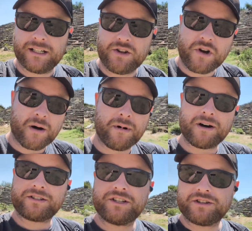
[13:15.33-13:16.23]
You come
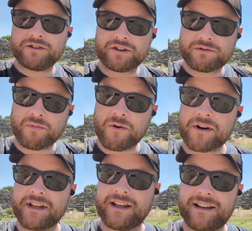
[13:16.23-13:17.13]
out to do your
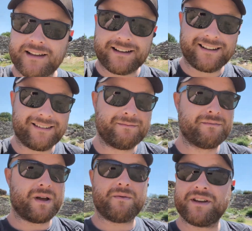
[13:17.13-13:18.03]
sport.
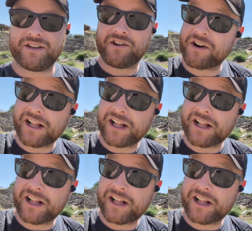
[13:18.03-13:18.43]
Maybe you're a